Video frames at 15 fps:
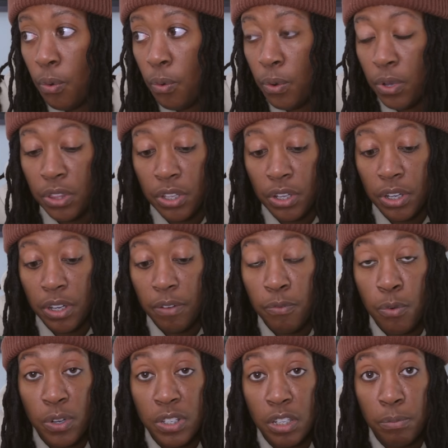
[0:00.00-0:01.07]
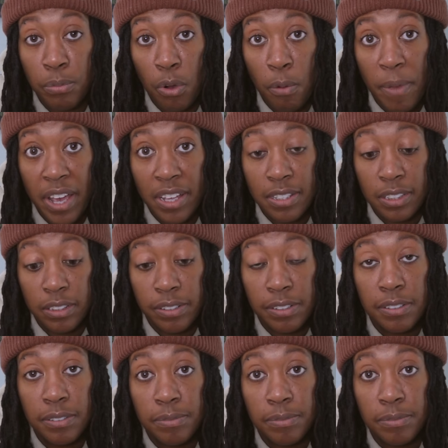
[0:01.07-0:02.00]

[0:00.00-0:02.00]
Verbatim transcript: on the 14 Pro Max here.